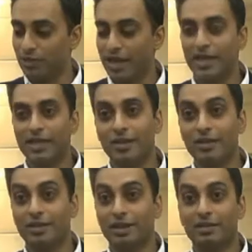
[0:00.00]
her hand
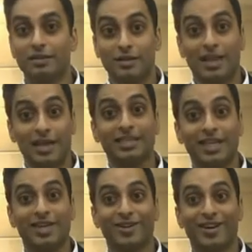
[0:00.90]
out and then I
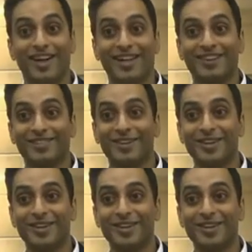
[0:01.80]
shake her hand.